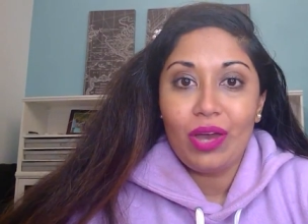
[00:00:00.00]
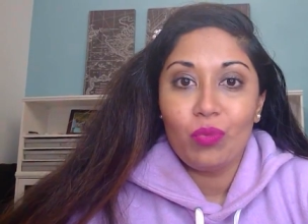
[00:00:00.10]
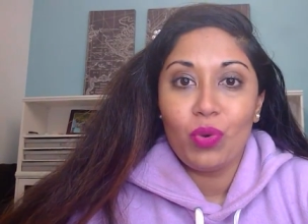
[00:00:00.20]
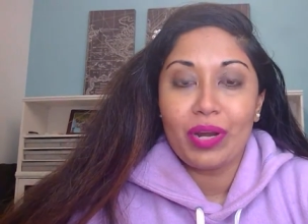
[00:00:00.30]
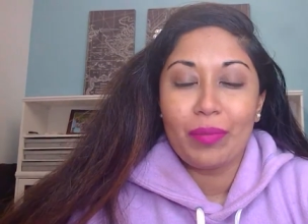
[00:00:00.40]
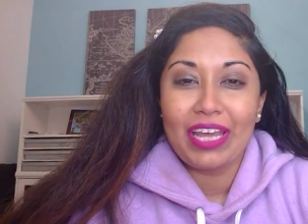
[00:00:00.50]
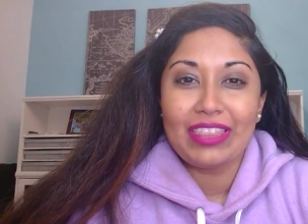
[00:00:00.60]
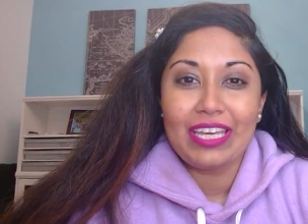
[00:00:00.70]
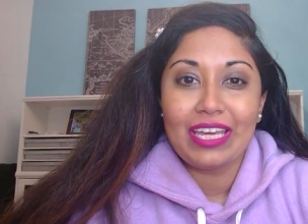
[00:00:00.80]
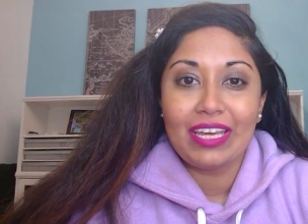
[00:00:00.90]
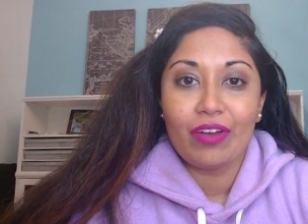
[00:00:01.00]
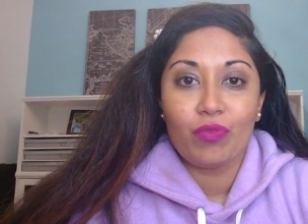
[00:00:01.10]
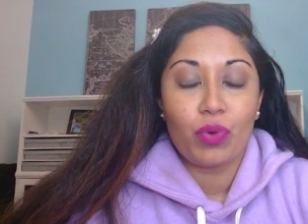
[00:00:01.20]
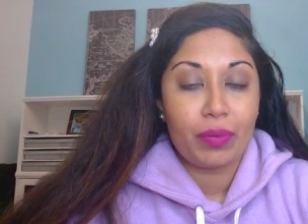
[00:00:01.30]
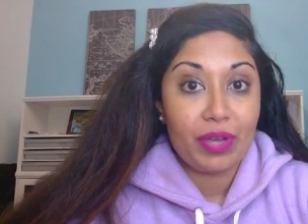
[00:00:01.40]
what am I thinking
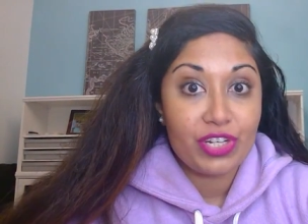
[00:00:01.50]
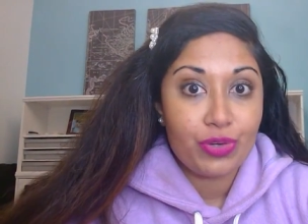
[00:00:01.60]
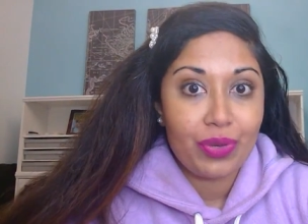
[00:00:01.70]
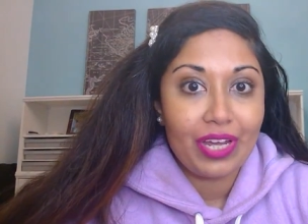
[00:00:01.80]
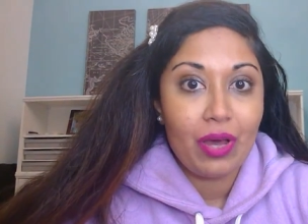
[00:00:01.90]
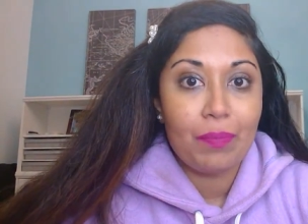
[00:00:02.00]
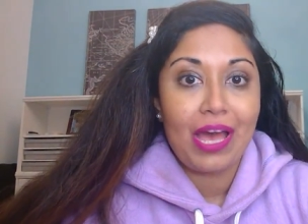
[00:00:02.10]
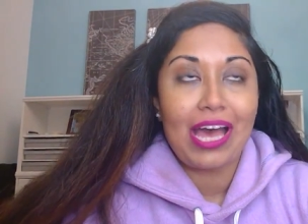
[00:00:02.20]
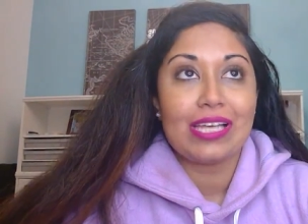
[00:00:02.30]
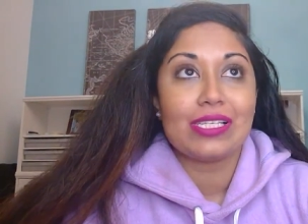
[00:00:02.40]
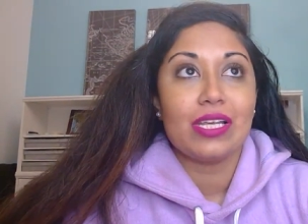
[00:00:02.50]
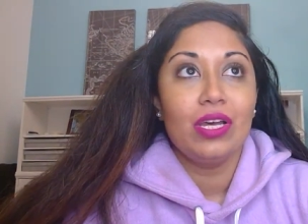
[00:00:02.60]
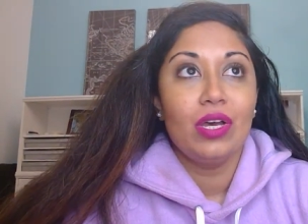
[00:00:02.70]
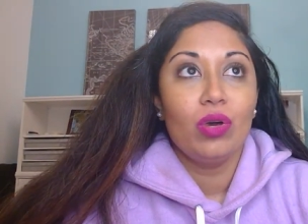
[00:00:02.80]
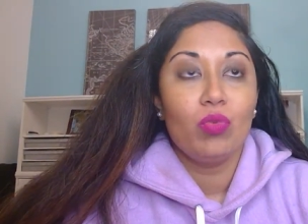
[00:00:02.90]
of? What am I showing up as?
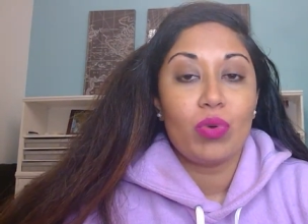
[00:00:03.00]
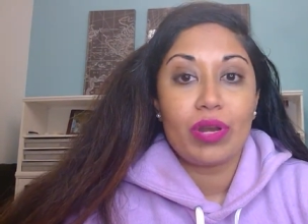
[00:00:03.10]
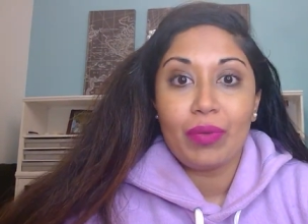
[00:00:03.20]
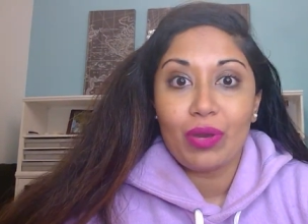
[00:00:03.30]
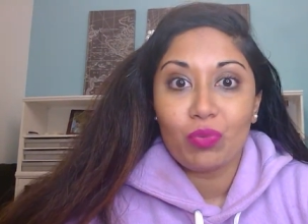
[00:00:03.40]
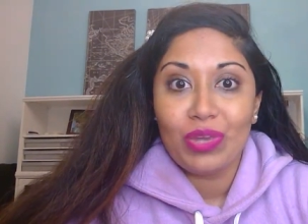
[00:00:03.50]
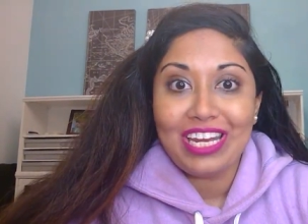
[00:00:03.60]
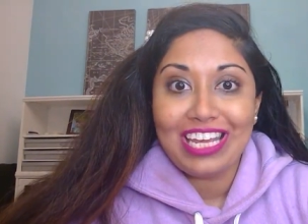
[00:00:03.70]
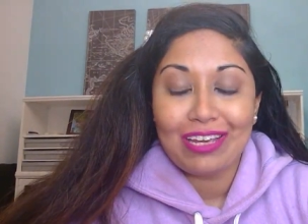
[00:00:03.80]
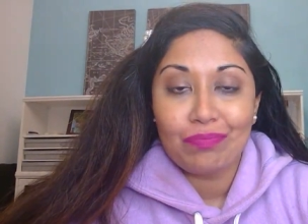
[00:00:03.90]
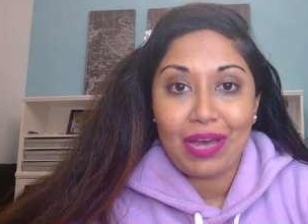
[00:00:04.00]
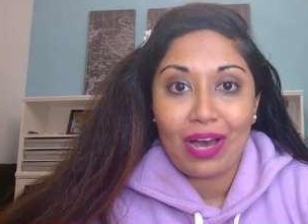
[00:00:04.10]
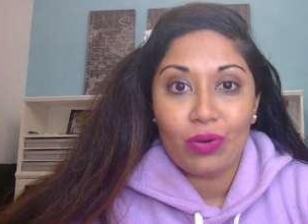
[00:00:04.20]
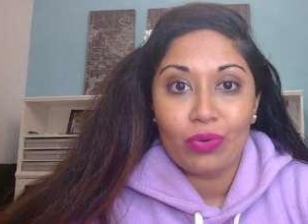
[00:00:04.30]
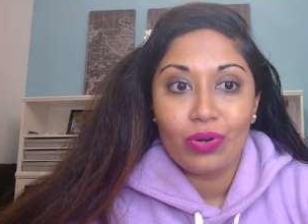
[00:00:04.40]
What am I reading
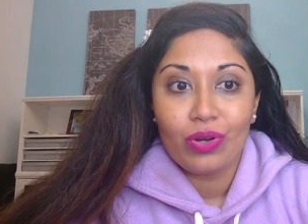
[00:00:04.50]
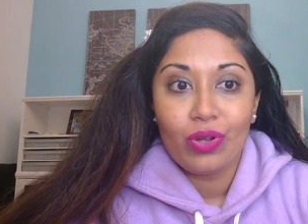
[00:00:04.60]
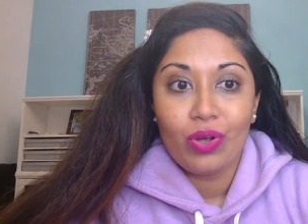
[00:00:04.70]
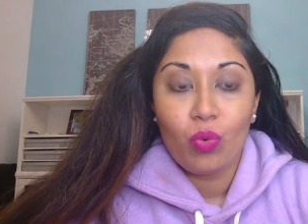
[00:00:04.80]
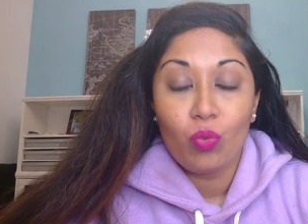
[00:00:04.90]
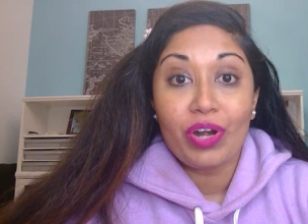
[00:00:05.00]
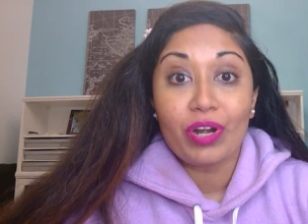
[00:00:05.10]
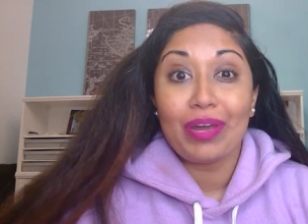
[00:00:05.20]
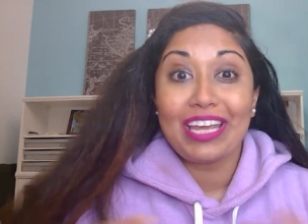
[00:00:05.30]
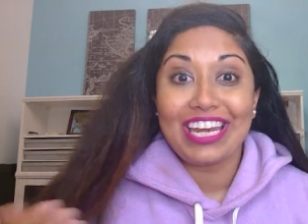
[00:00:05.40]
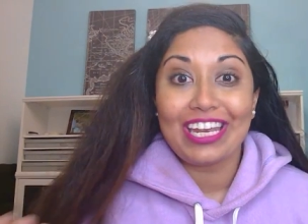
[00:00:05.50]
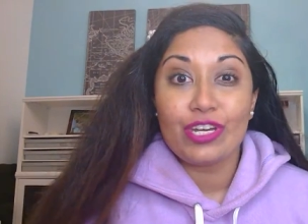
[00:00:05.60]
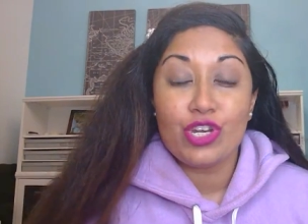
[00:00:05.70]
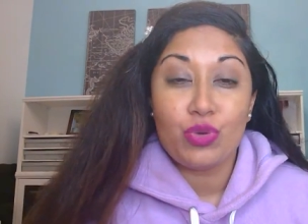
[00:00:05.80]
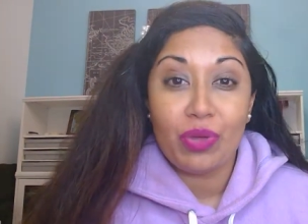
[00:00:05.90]
about? Where am I getting
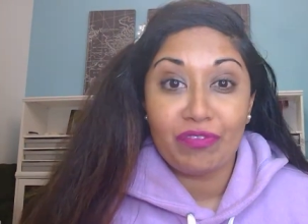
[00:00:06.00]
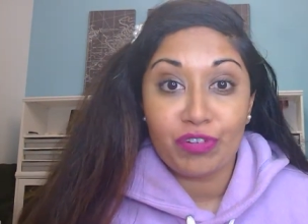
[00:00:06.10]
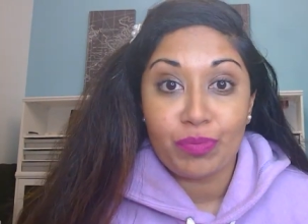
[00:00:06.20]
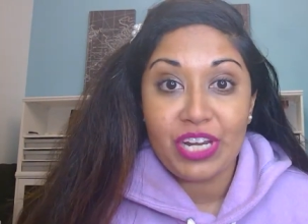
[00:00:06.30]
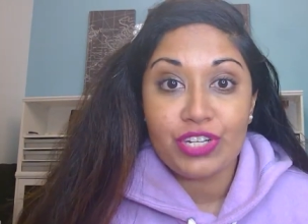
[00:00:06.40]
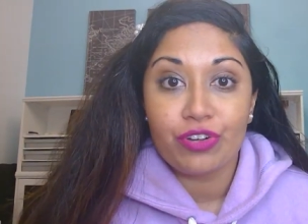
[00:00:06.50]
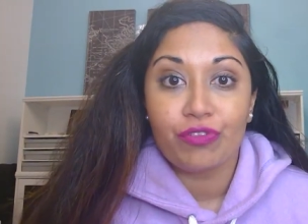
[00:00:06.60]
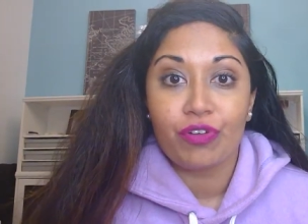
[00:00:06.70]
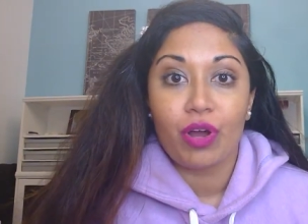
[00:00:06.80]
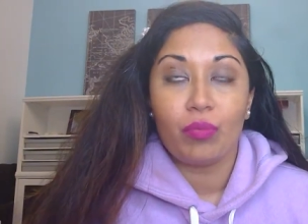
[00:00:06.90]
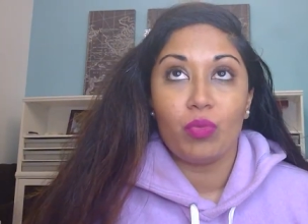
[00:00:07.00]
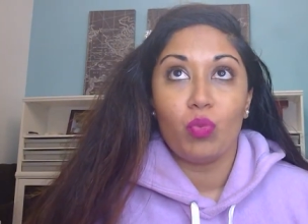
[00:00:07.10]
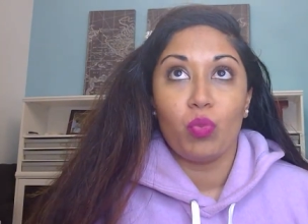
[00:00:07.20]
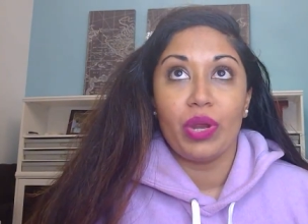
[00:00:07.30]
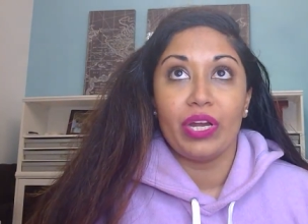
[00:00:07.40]
new information
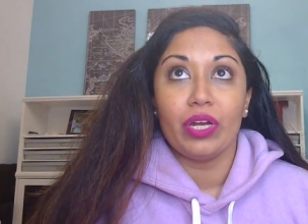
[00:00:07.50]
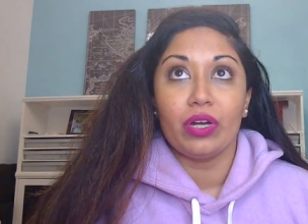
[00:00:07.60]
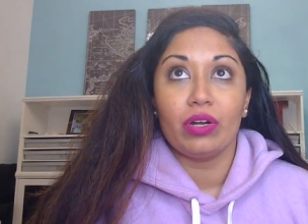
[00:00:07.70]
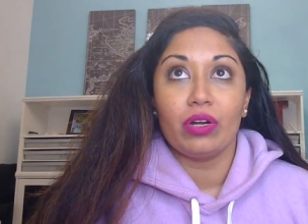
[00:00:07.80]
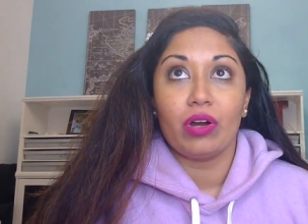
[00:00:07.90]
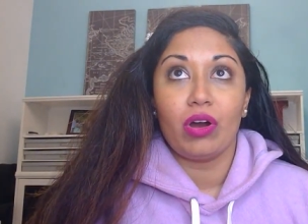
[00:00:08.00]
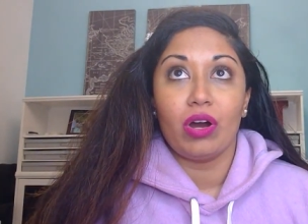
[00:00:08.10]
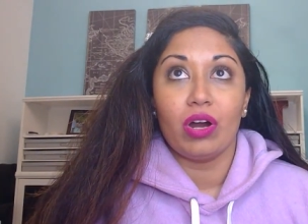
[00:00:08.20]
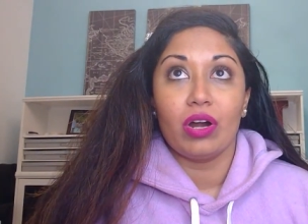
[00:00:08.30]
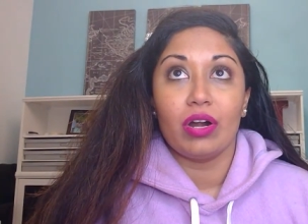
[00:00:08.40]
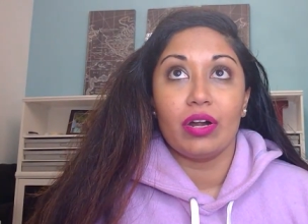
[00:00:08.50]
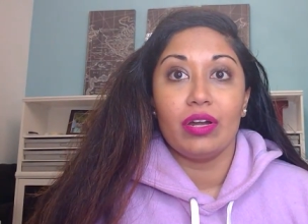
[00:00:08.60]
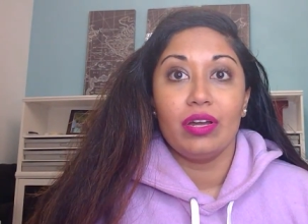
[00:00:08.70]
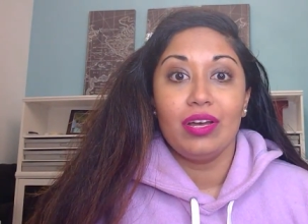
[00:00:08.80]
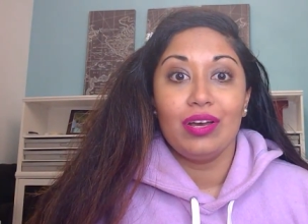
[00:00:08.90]
from? Where
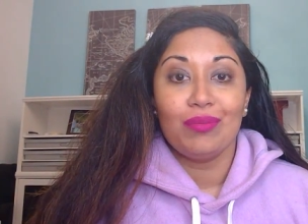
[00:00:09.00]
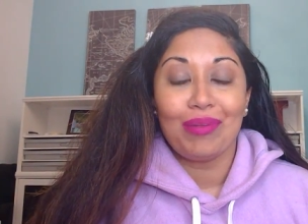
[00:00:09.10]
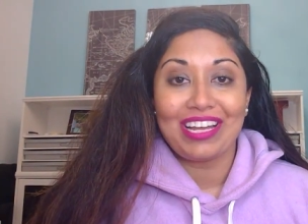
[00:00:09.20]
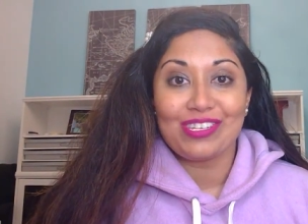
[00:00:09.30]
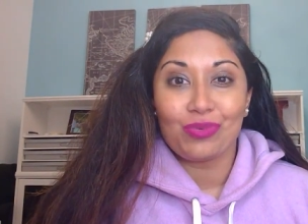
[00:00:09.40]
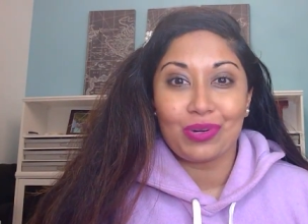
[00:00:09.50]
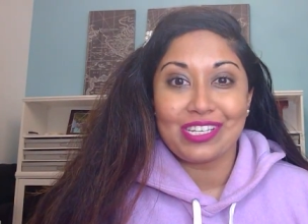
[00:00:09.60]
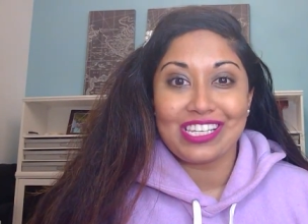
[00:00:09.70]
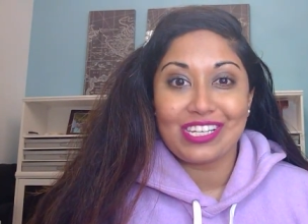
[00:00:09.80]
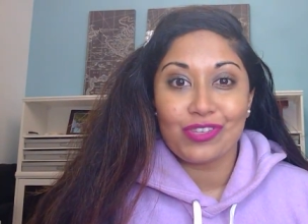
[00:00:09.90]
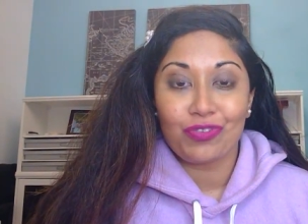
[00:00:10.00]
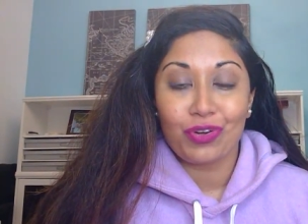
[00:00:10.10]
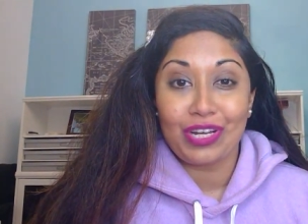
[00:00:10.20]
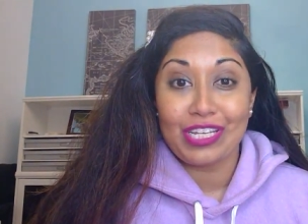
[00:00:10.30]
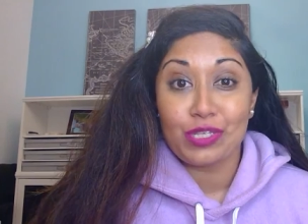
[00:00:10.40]
are my sources
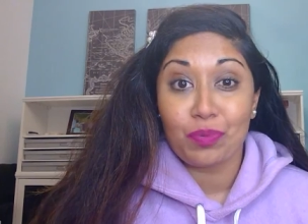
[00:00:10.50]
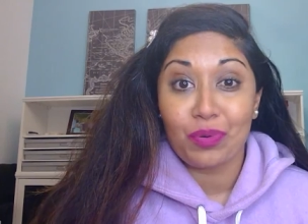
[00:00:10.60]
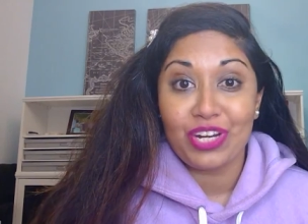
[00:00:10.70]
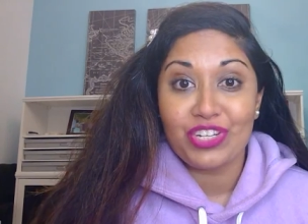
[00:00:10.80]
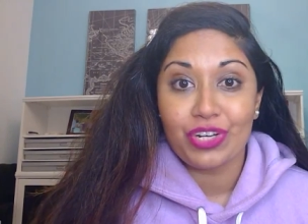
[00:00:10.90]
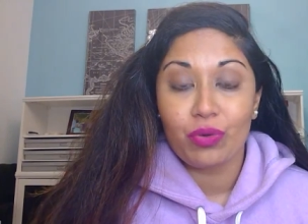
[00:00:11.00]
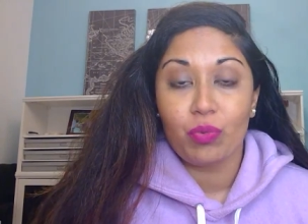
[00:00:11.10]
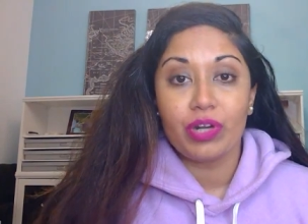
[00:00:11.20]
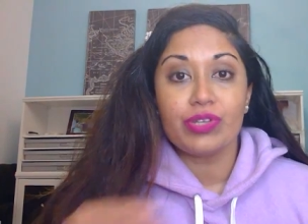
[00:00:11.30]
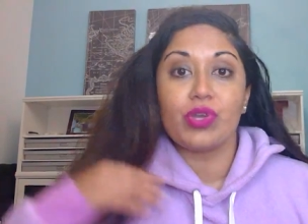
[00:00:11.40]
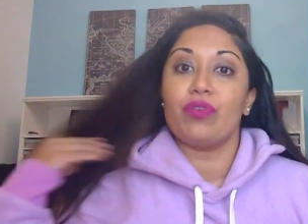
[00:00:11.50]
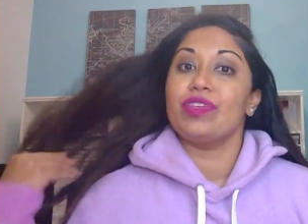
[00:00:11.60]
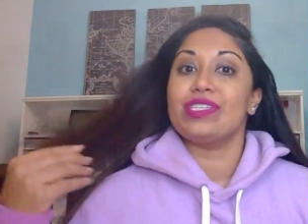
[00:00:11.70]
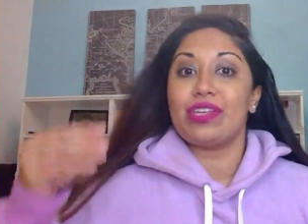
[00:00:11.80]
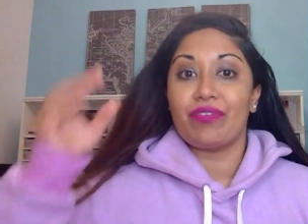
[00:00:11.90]
for inspiration? Where's all
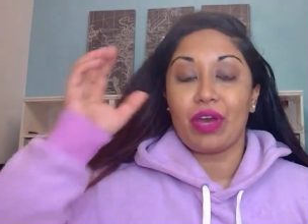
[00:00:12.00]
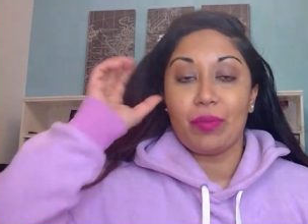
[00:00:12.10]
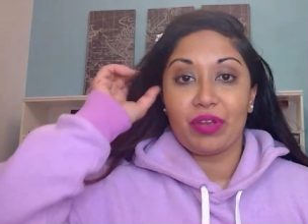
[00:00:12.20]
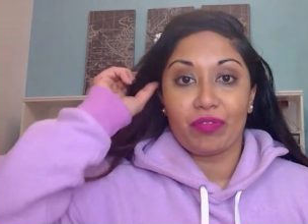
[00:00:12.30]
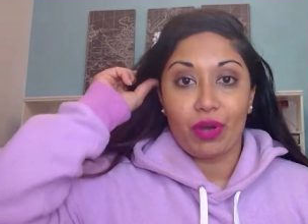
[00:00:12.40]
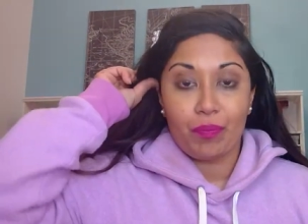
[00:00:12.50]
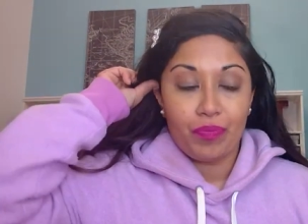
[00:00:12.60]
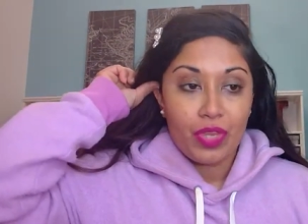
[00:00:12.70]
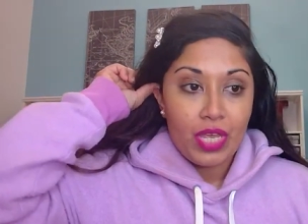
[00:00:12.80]
this stuff coming from?